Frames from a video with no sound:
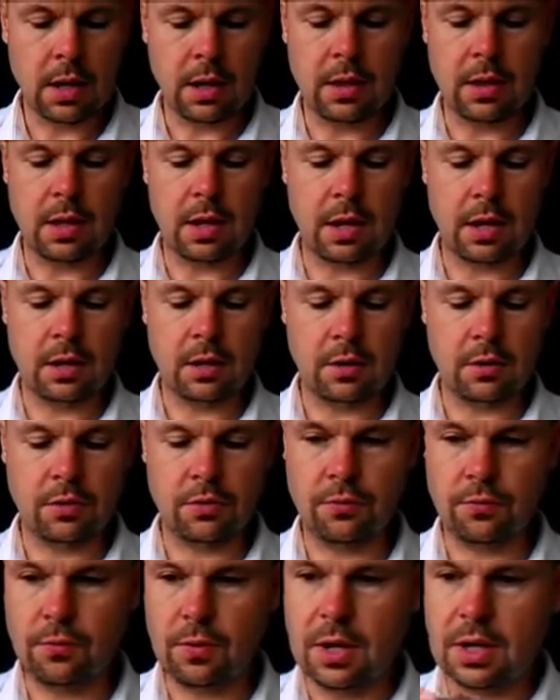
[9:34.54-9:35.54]
and then
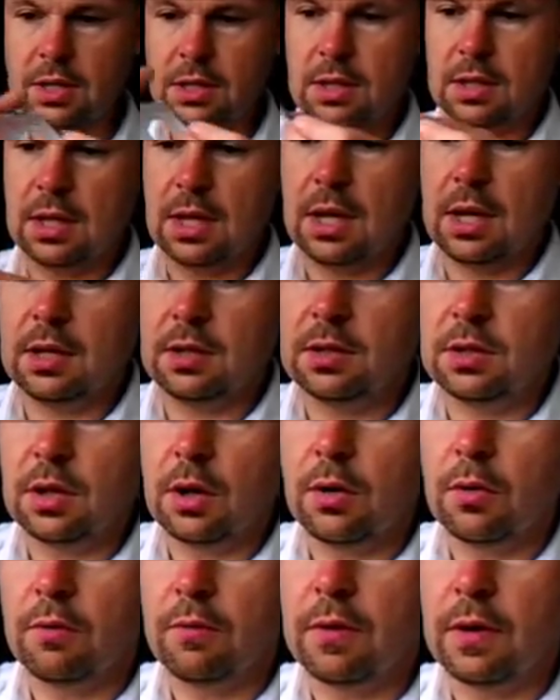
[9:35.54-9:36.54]
thread that
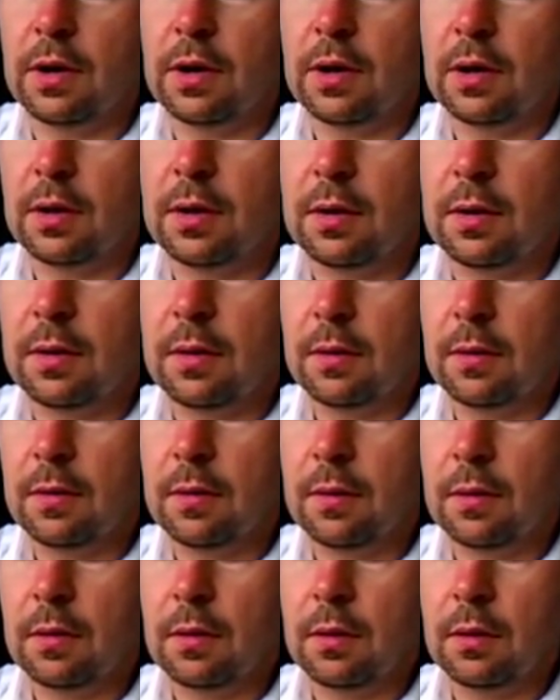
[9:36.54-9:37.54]
over
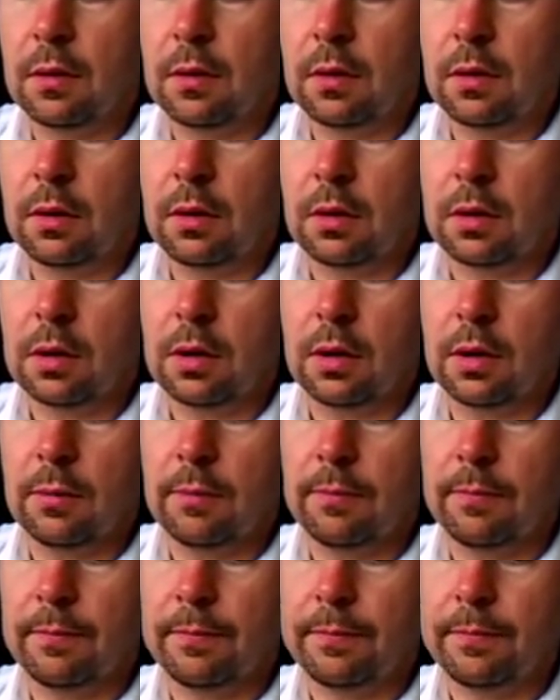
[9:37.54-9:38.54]
your
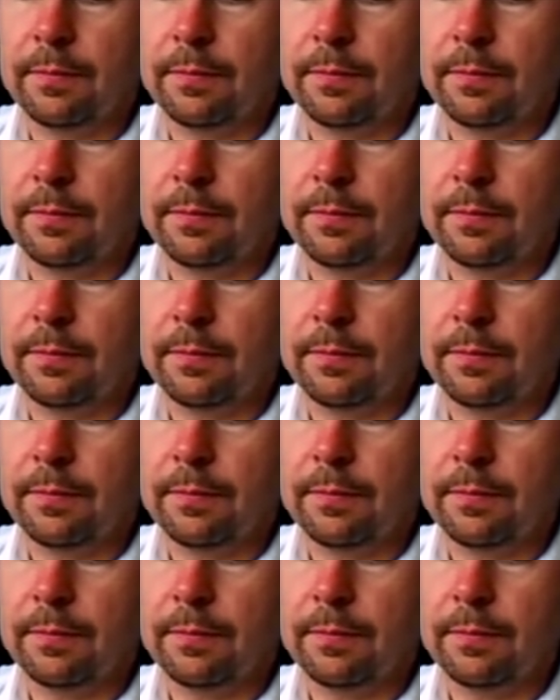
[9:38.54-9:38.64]
column.